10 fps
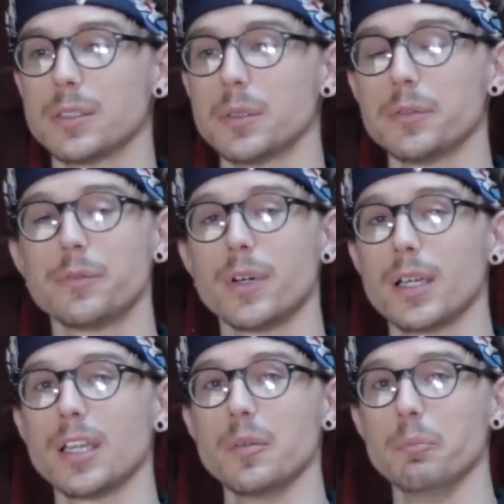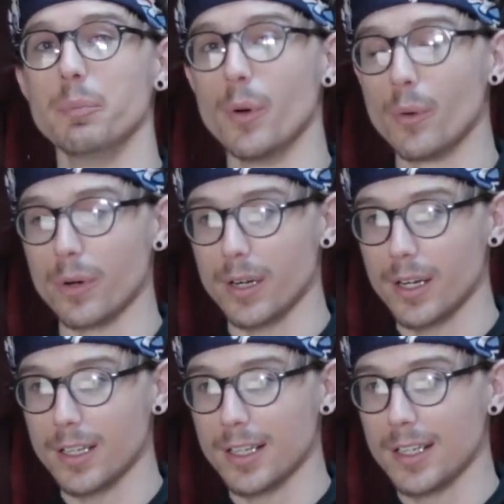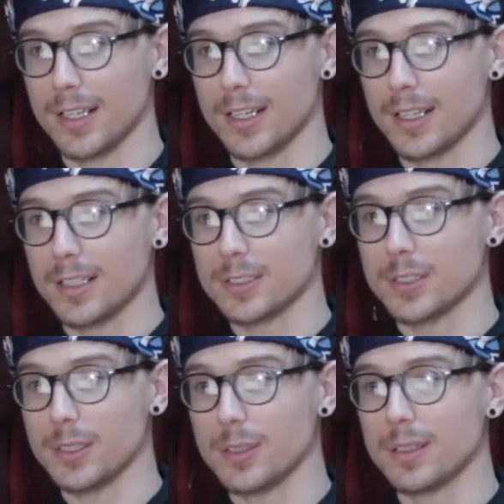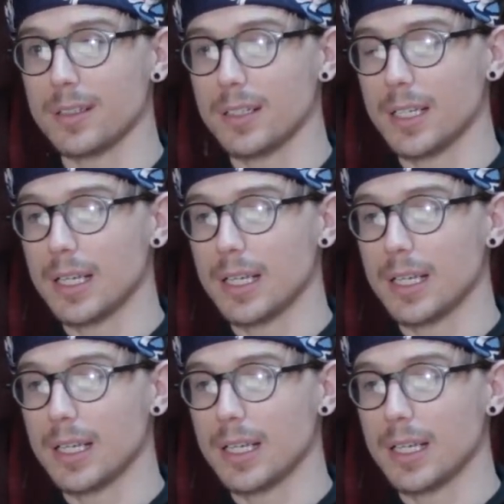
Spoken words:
to a fucking board. So